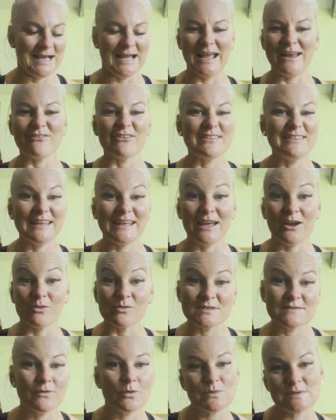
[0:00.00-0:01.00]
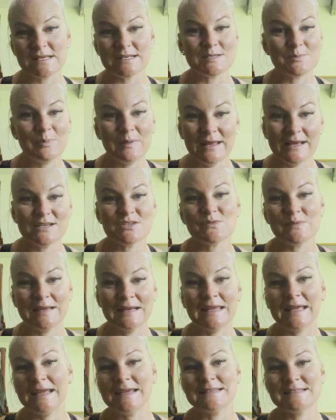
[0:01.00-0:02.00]
Everything else falls into place
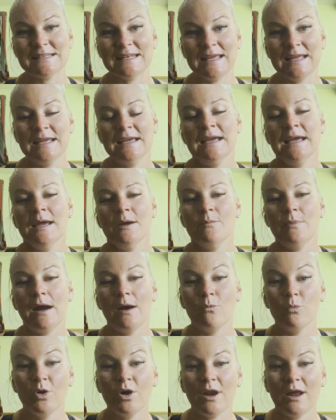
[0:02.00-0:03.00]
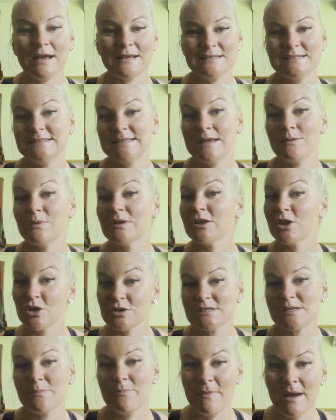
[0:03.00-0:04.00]
really easily. But what I see with
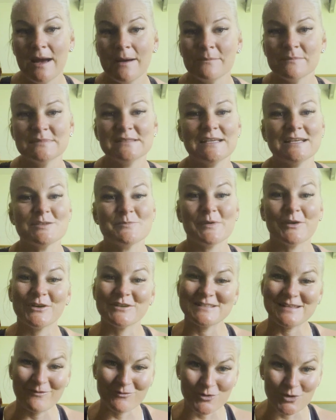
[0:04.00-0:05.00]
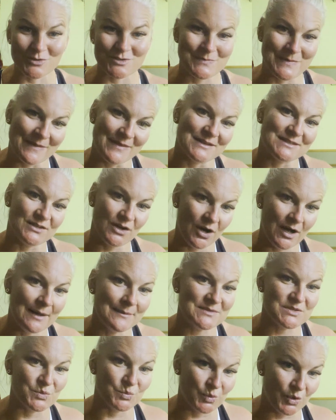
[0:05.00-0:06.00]
lots of mums is because they've not spent the
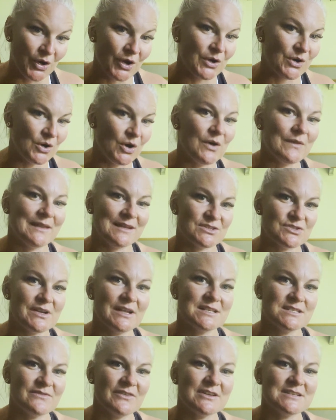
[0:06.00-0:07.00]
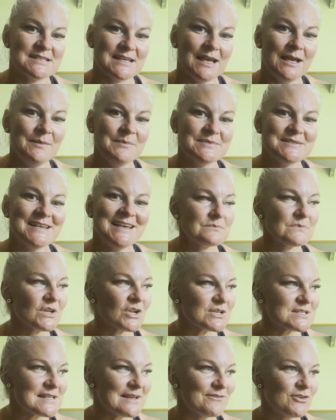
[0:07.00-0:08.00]
time to work on their transverse abs,
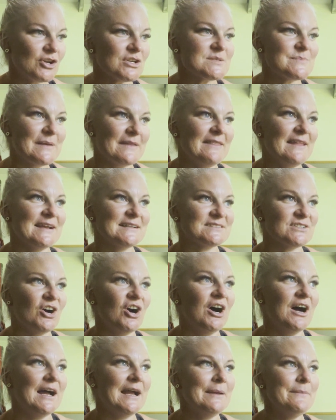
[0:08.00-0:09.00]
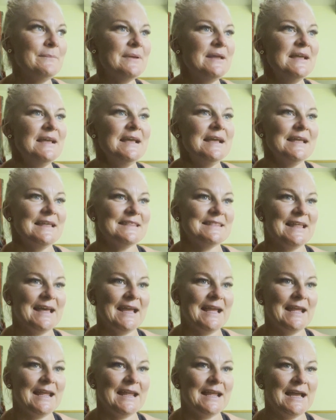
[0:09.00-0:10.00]
because they've not spent that time,
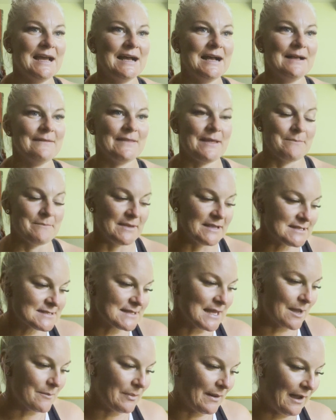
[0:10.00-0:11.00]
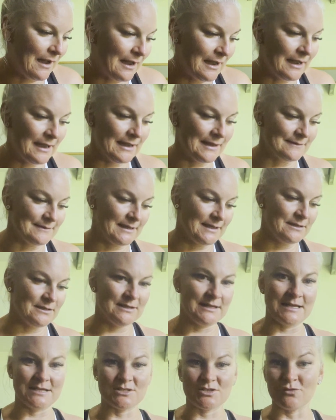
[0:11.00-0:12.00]
they miss that part, and then
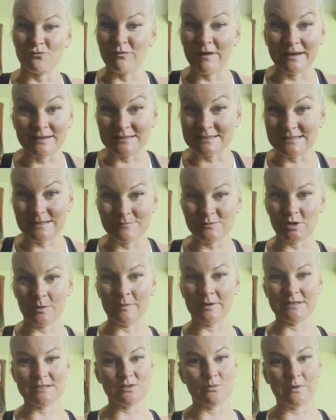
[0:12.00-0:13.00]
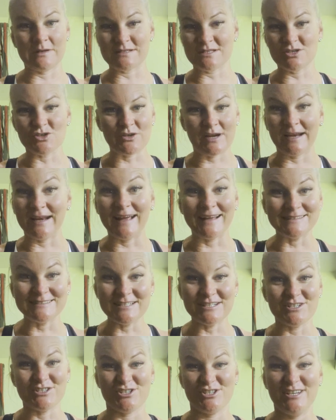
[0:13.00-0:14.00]
the rectus abdominis, the one straight under
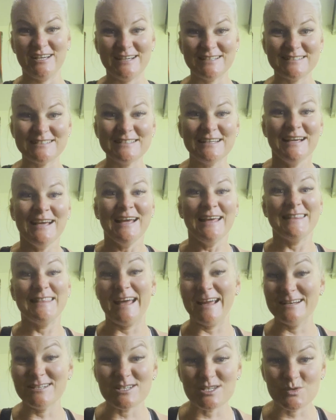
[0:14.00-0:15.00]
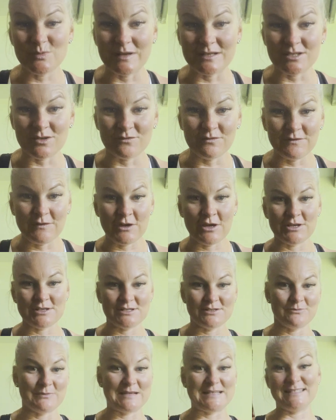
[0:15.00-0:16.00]
your chest, they just switch on
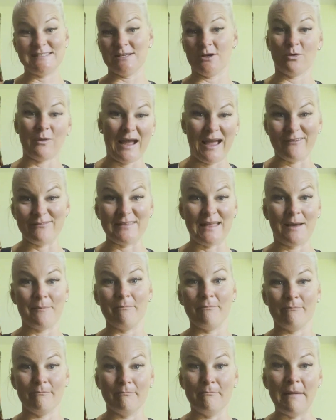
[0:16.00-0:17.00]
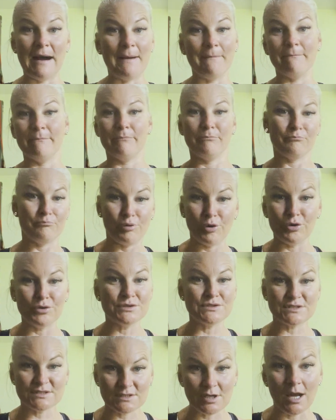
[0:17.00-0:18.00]
first. We still have that mum
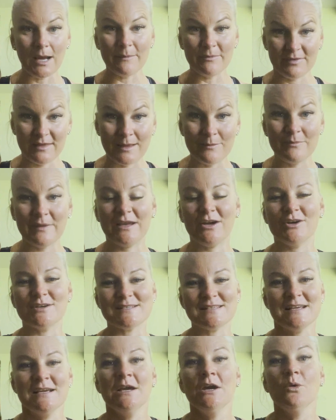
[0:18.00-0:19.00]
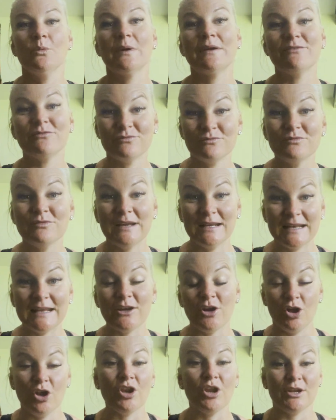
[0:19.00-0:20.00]
pooch type thing because we've really
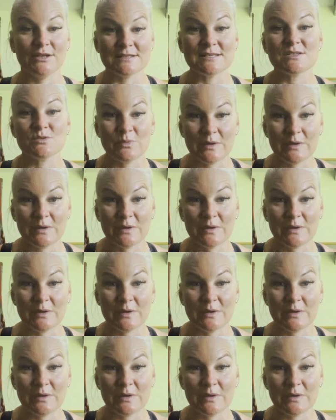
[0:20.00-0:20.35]
not learnt to